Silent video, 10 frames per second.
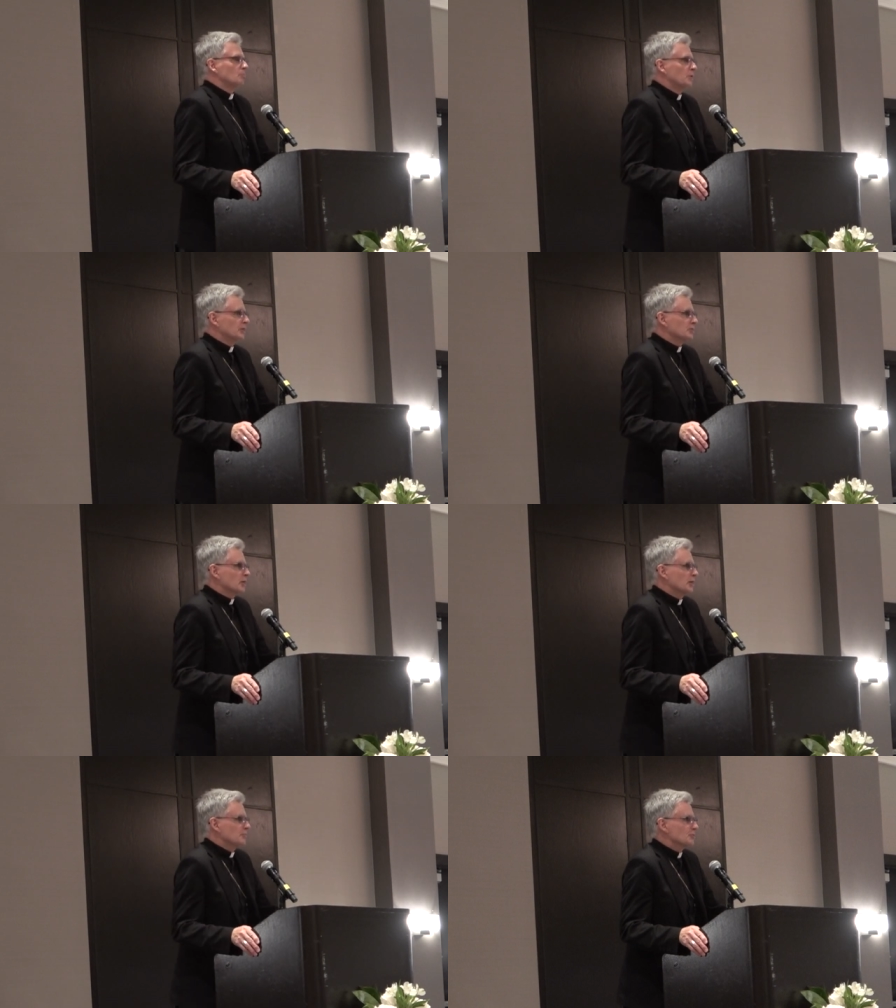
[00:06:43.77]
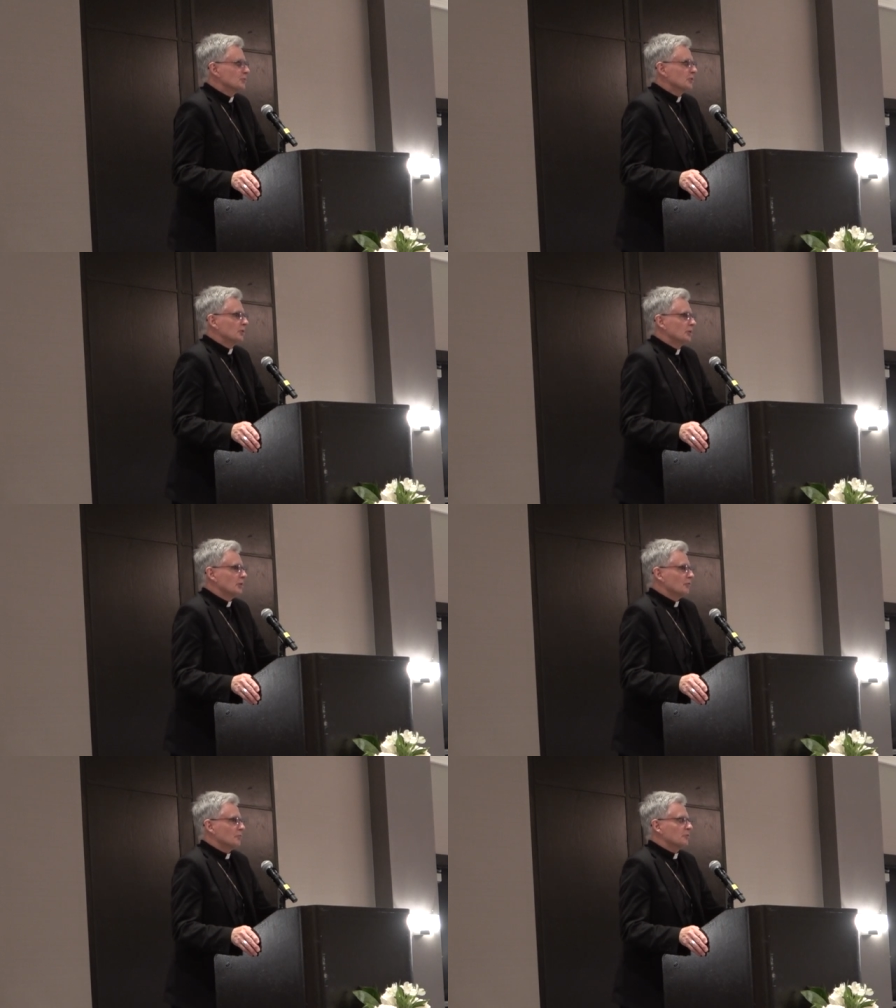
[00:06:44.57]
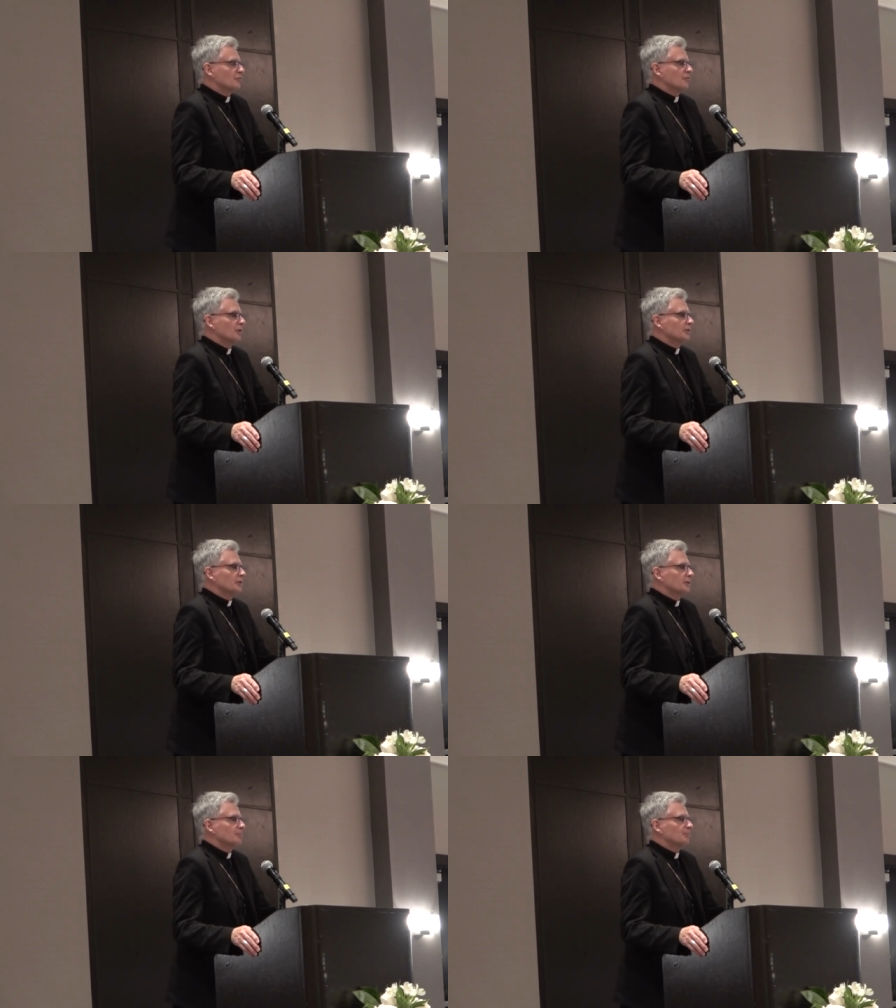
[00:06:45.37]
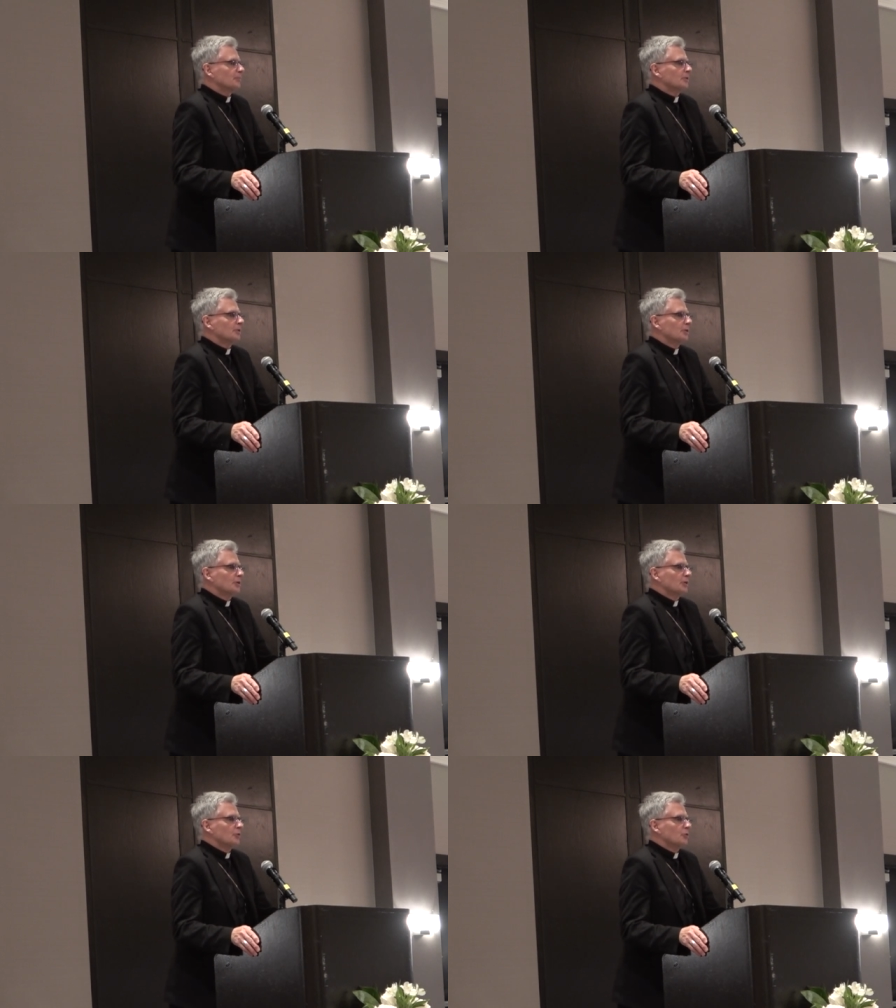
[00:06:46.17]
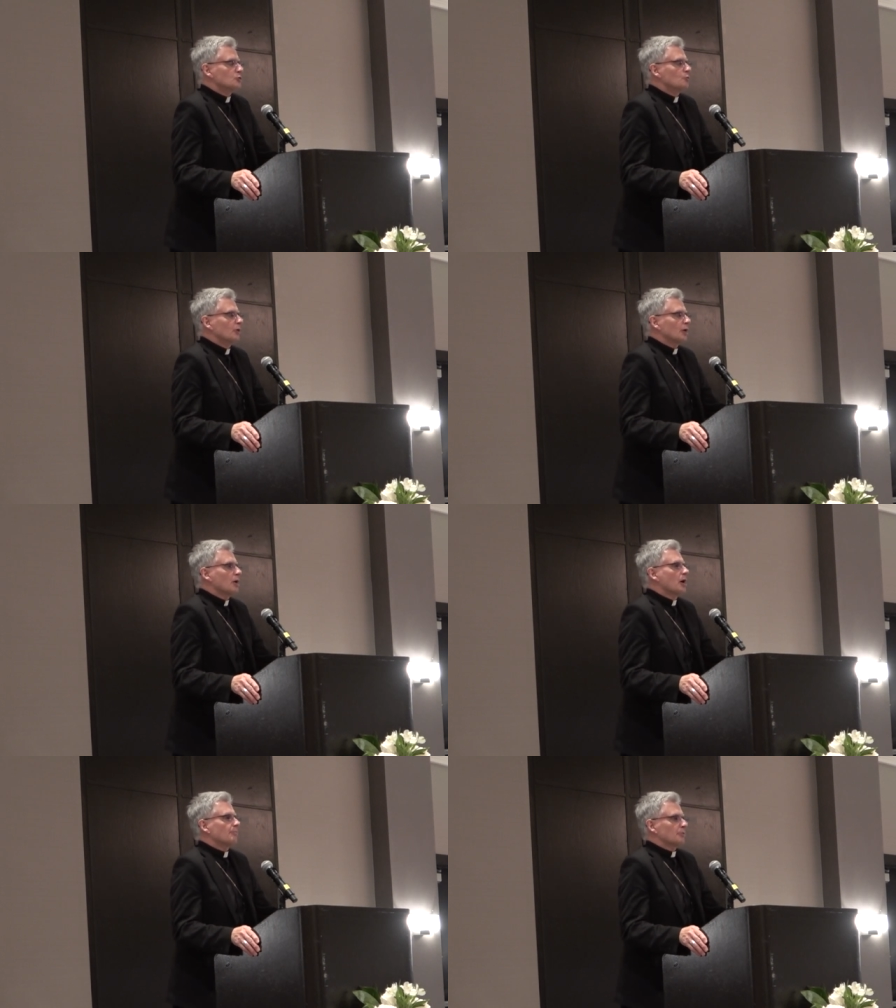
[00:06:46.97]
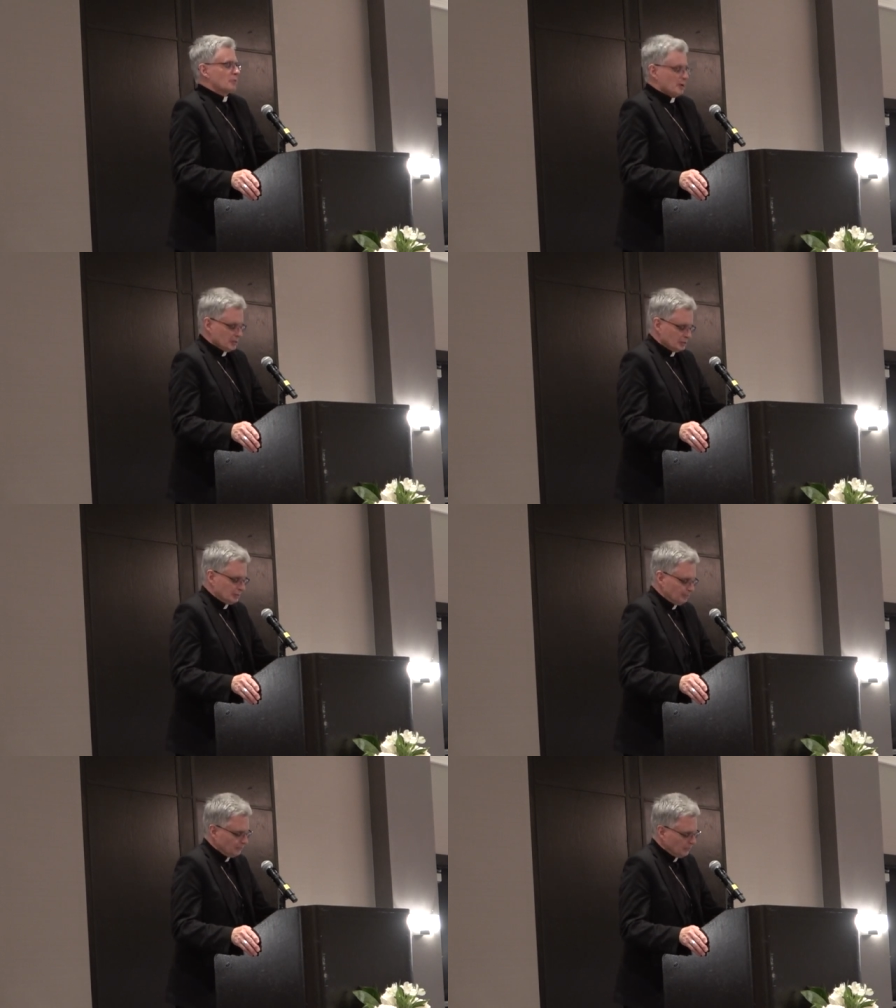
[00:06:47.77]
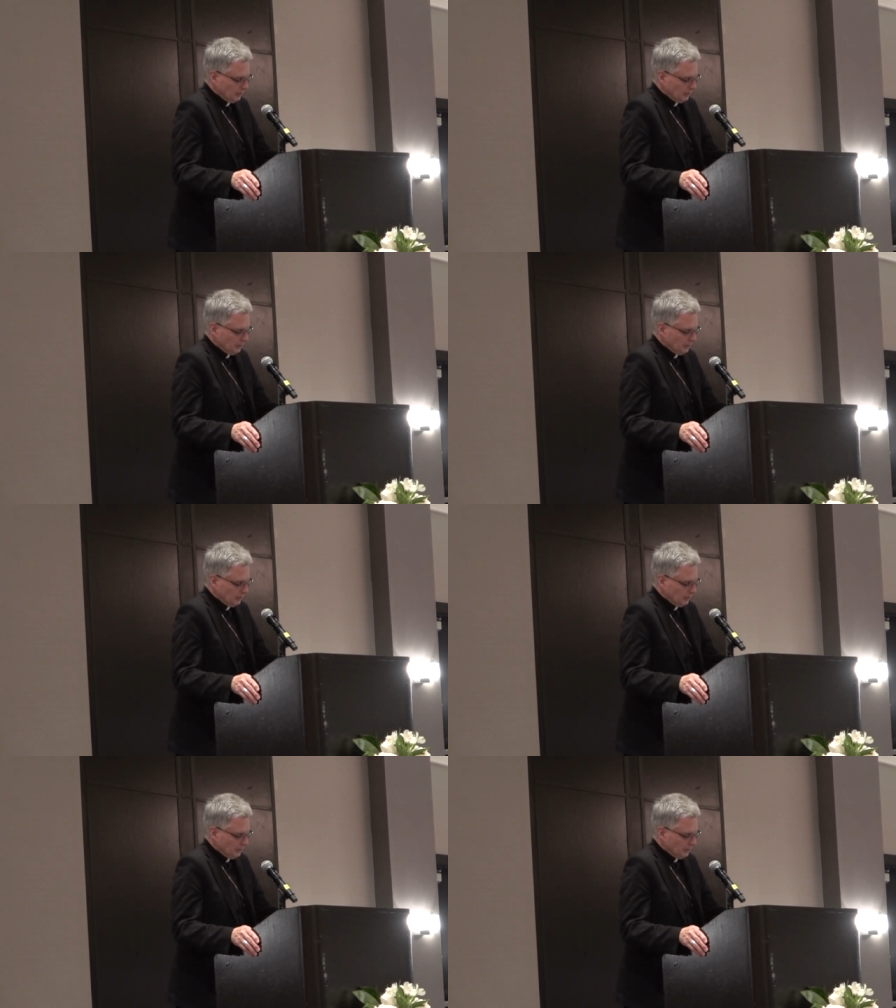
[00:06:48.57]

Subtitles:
many times government funding. Those who want to compromise.